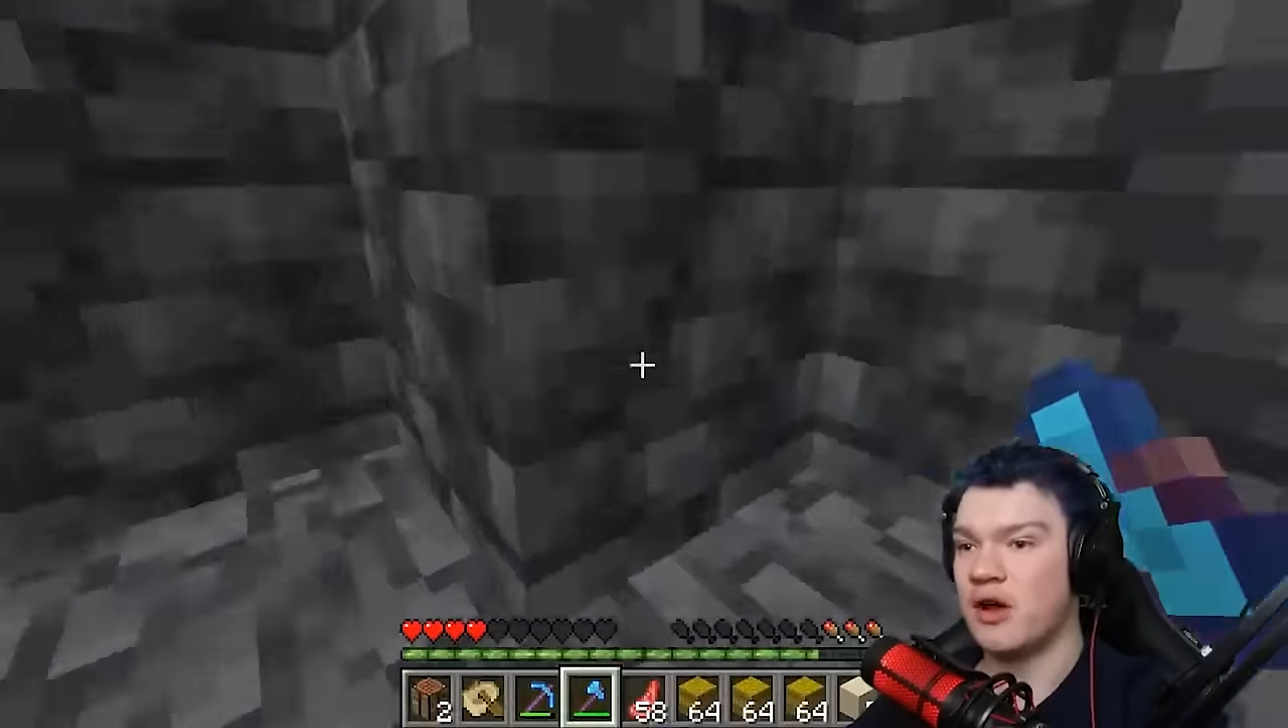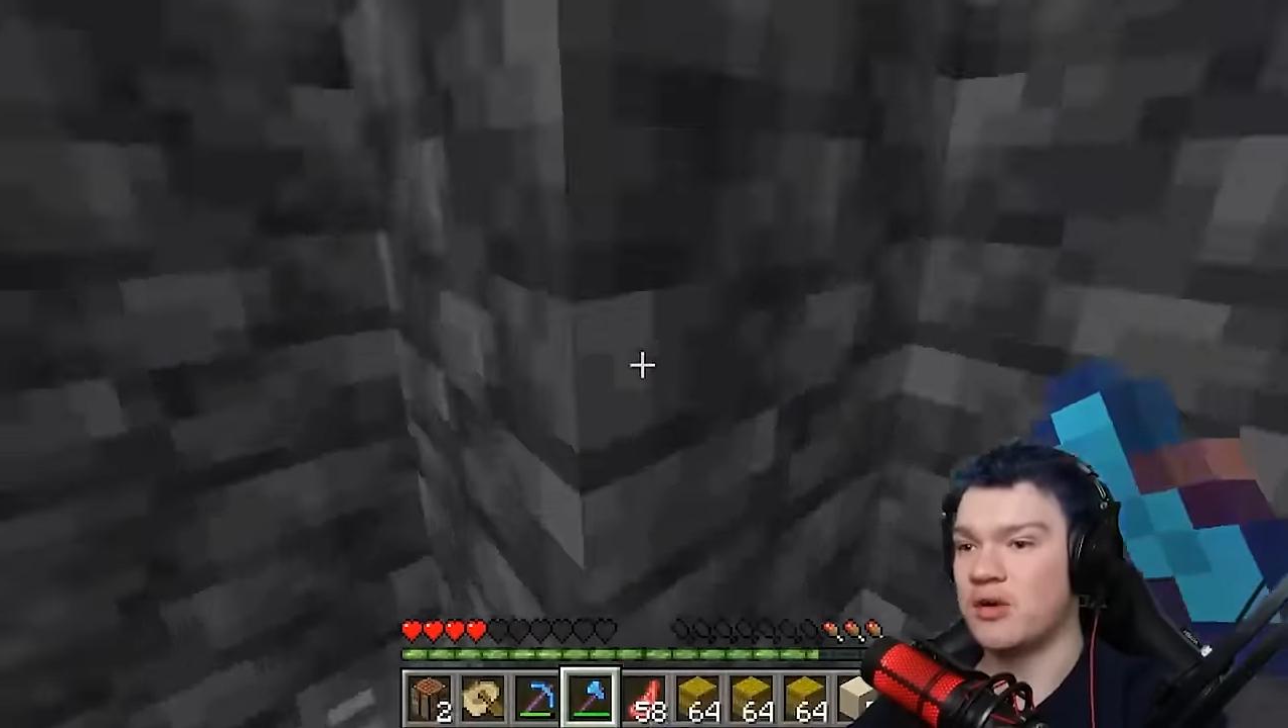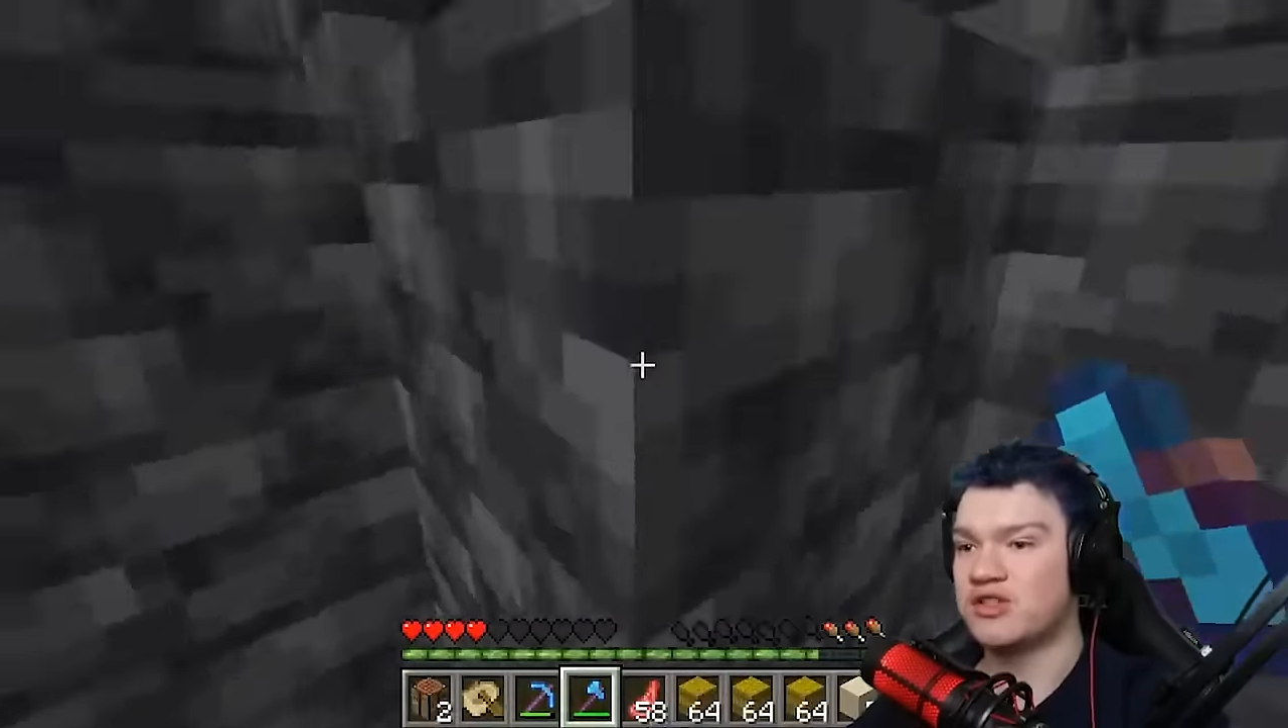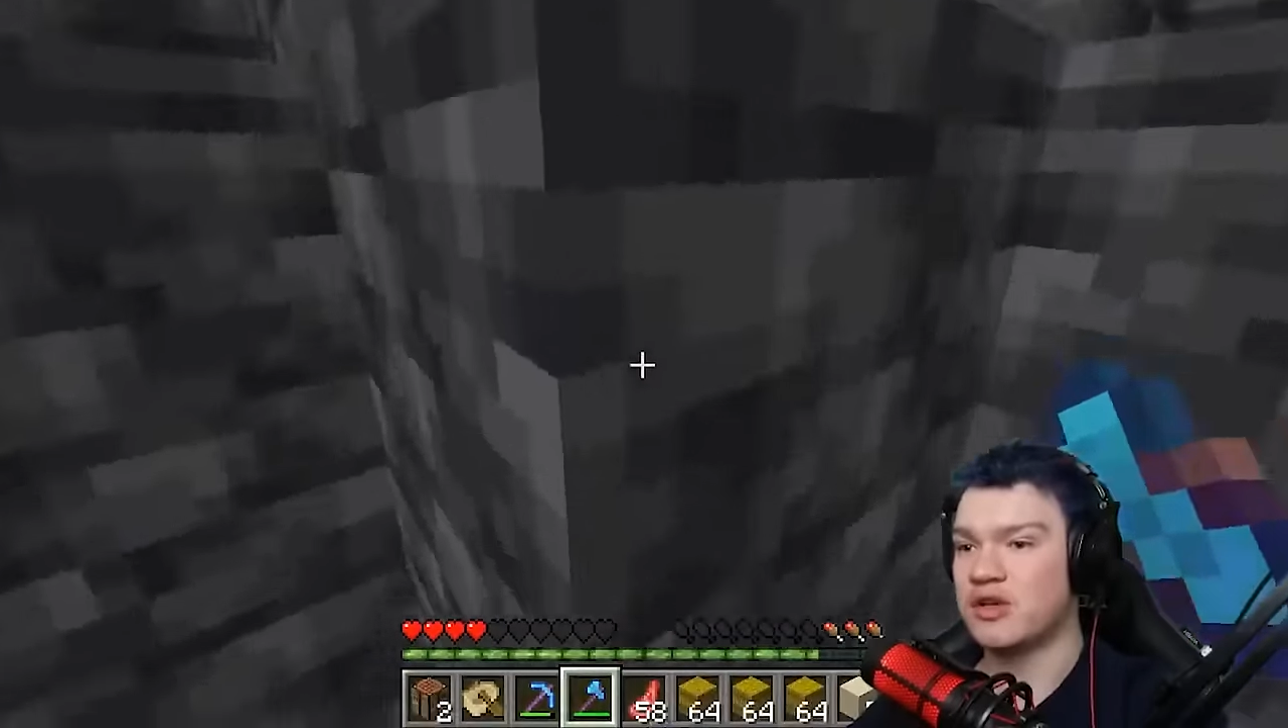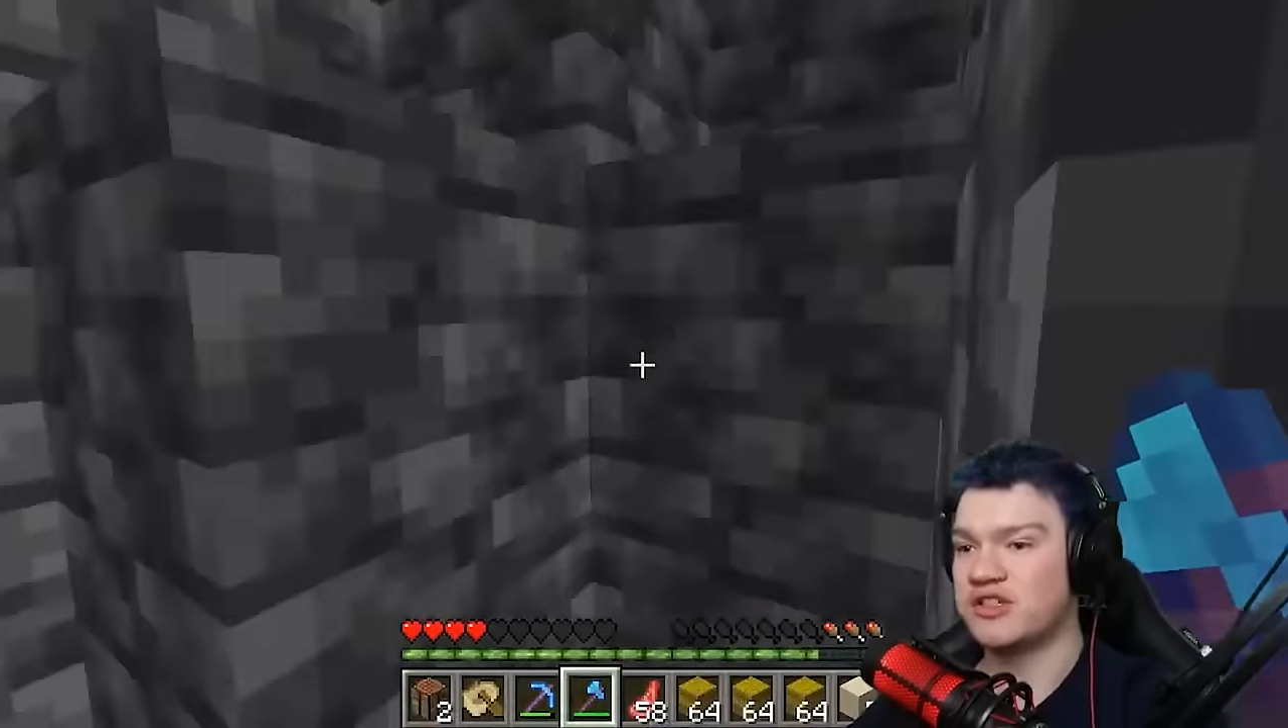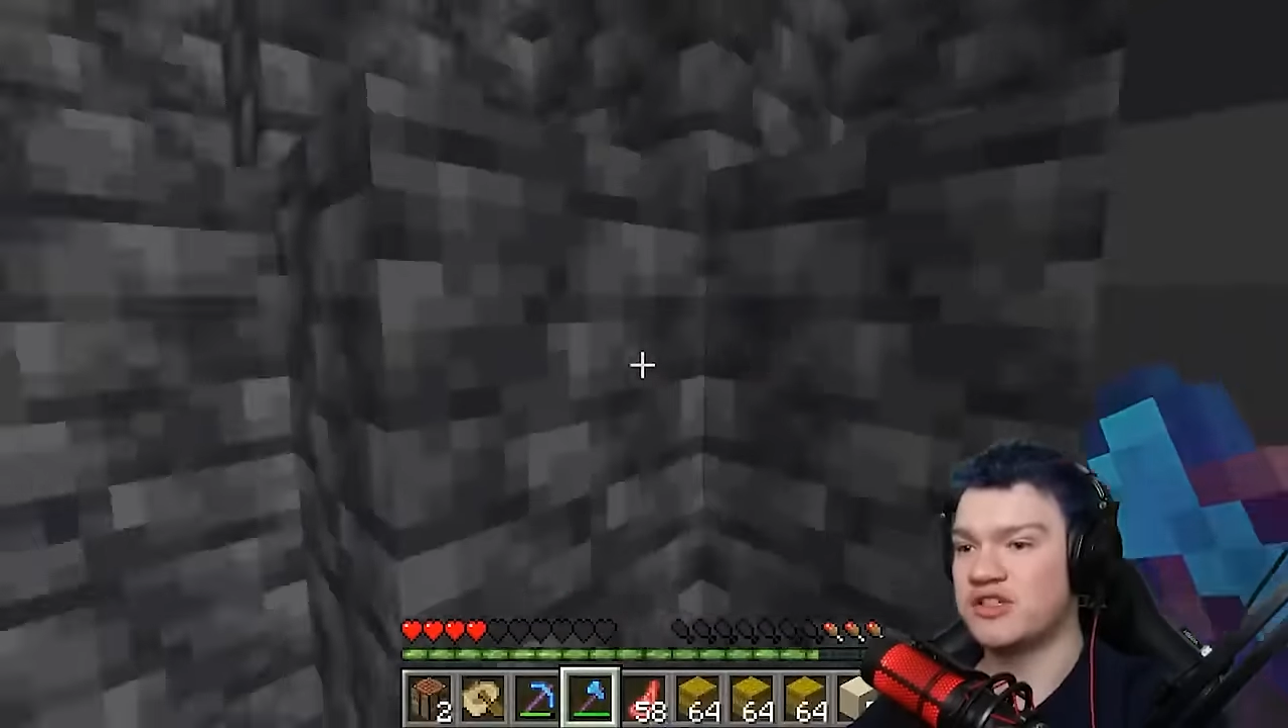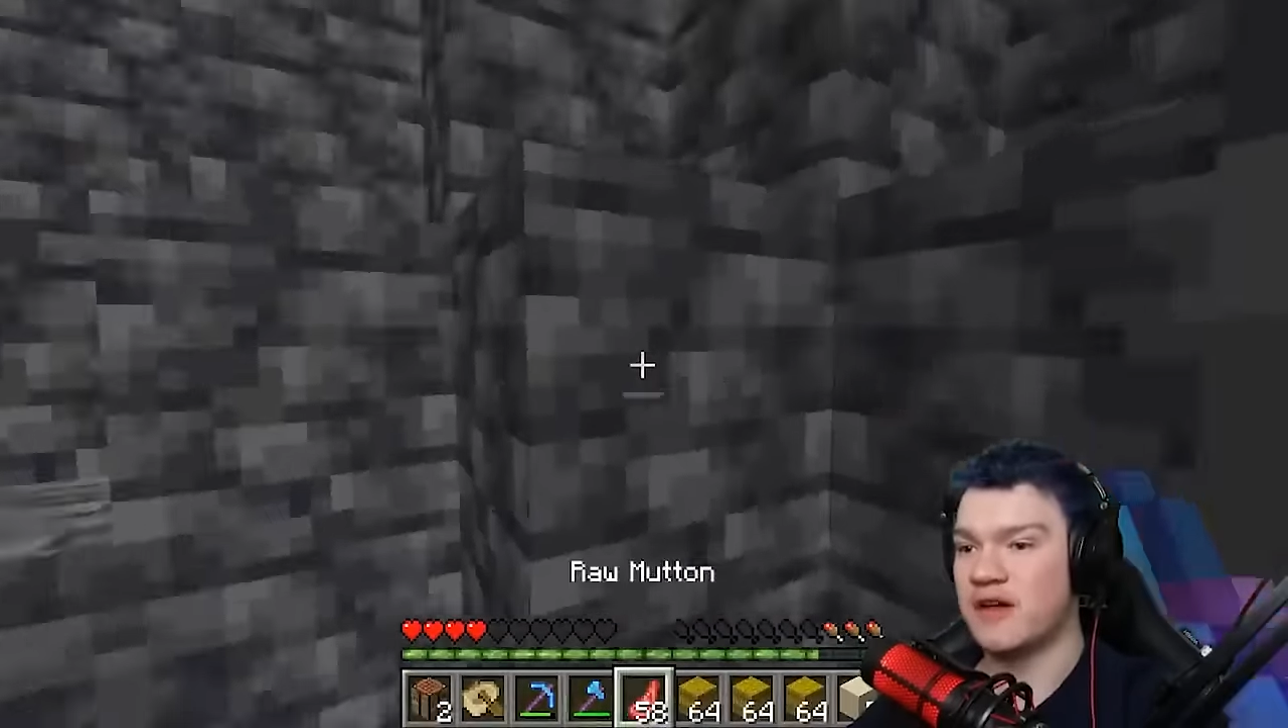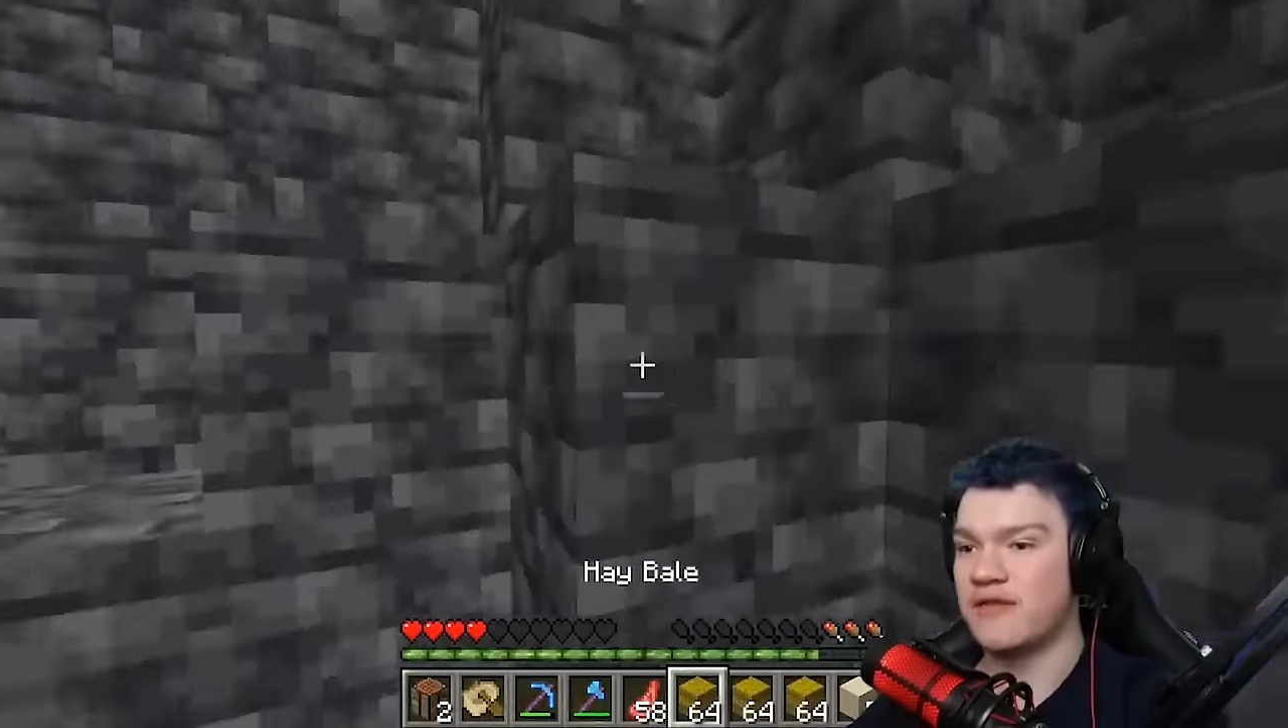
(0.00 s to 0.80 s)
Oh, it's so much